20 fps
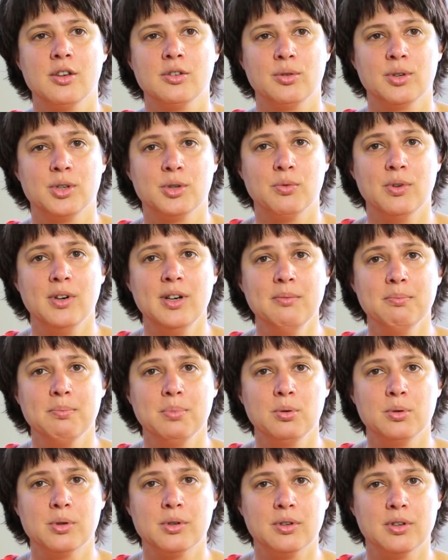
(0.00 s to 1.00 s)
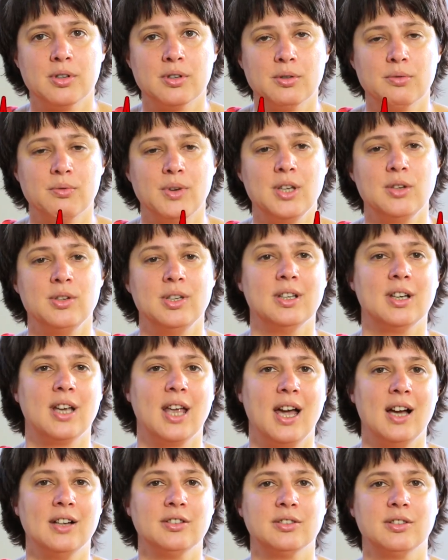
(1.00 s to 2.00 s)
So it's very important when you're
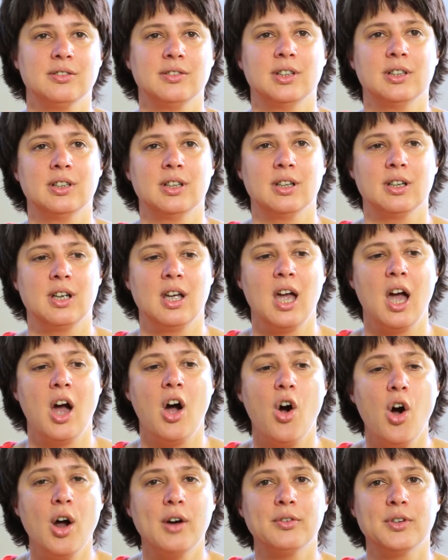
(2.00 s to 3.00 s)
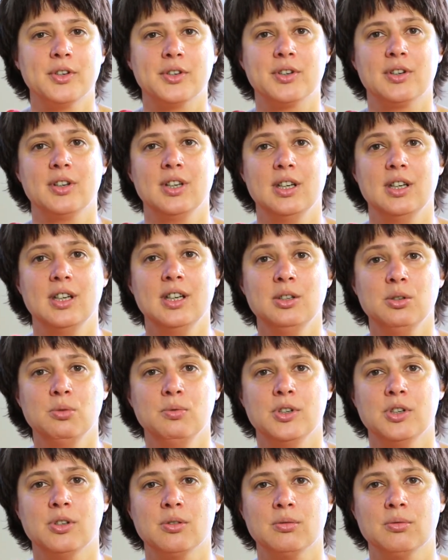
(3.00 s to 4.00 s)
encountering high-risk
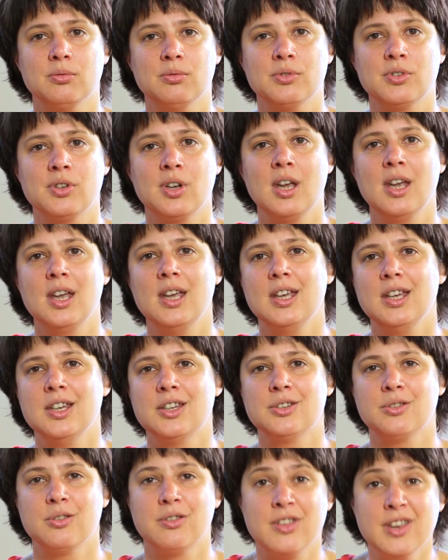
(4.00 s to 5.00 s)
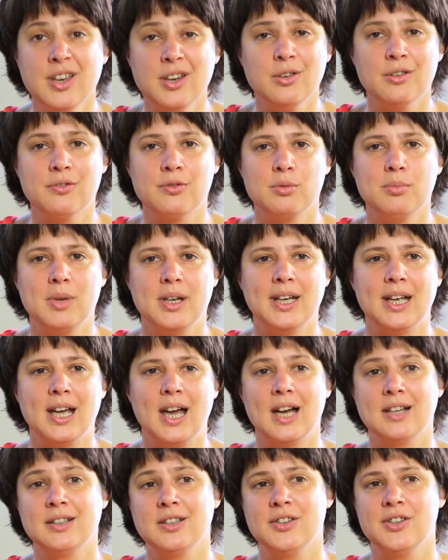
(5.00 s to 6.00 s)
individuals is to think of rheumatic
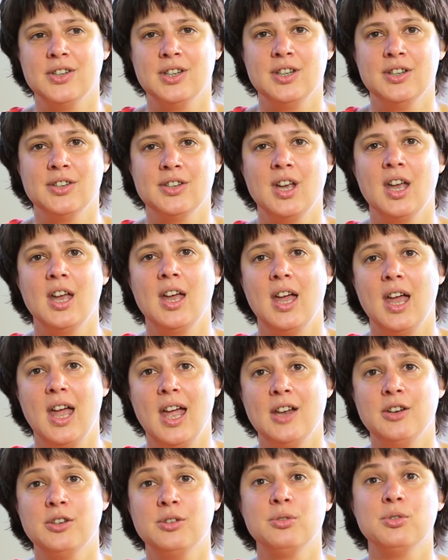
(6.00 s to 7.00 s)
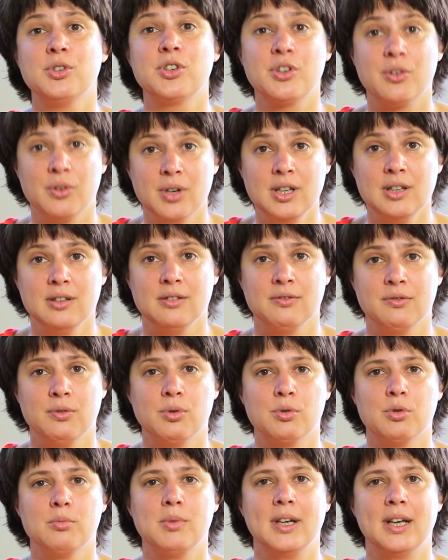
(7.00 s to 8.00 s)
heart disease and to screen
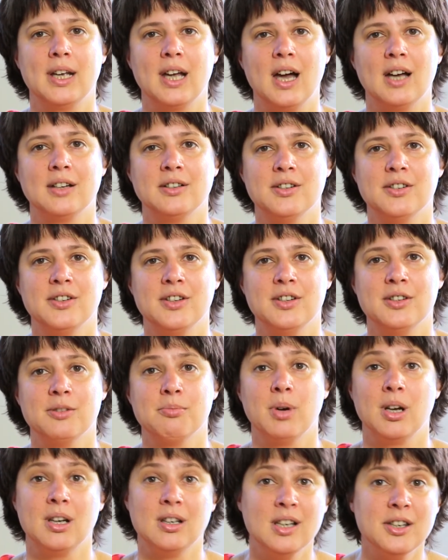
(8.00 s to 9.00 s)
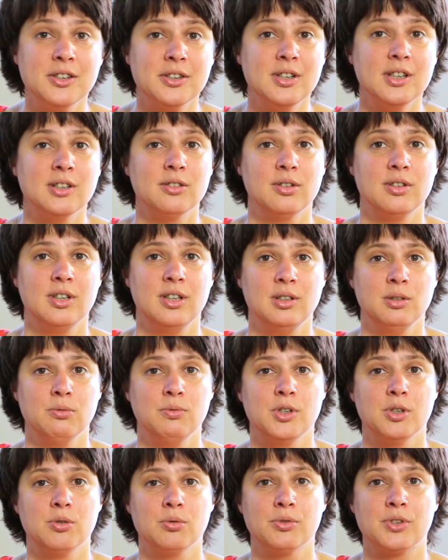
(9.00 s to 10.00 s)
for rheumatic heart disease by listening to the
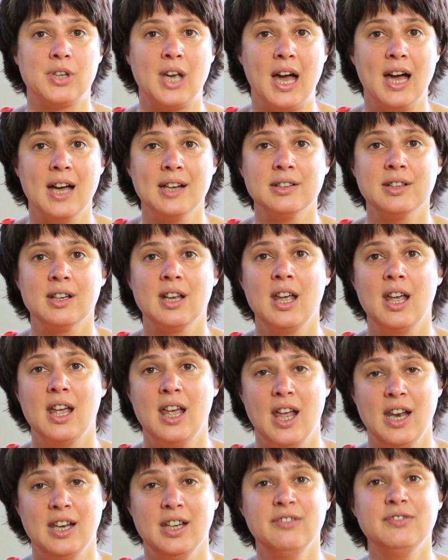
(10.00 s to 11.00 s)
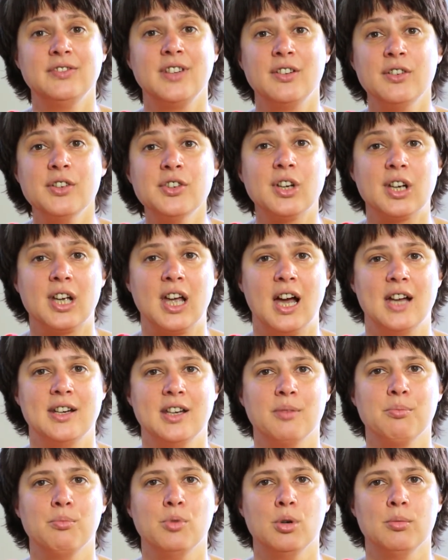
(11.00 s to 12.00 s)
individual's heart, and if there is a
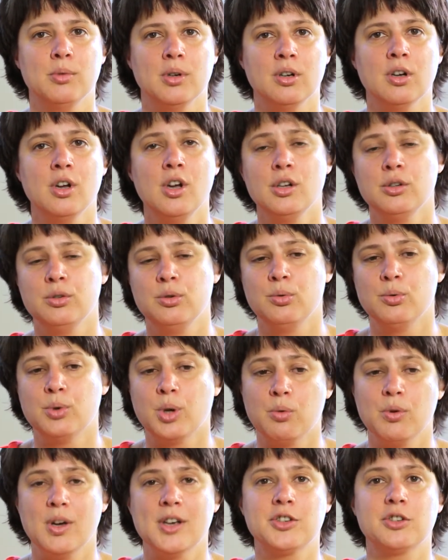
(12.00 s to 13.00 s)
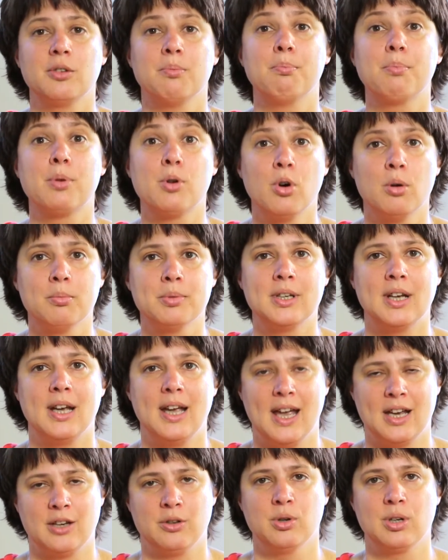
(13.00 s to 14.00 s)
cardiac murmur, to request a prompt
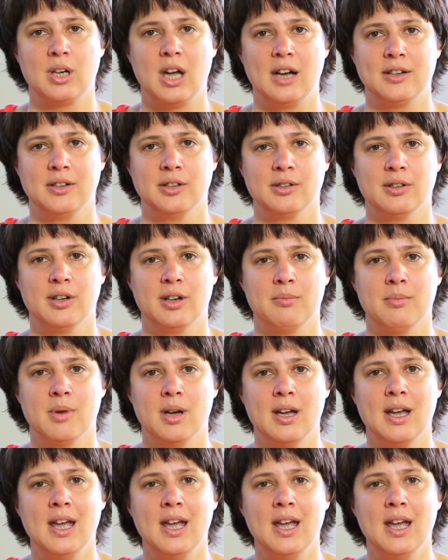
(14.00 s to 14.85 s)
echocardiogram.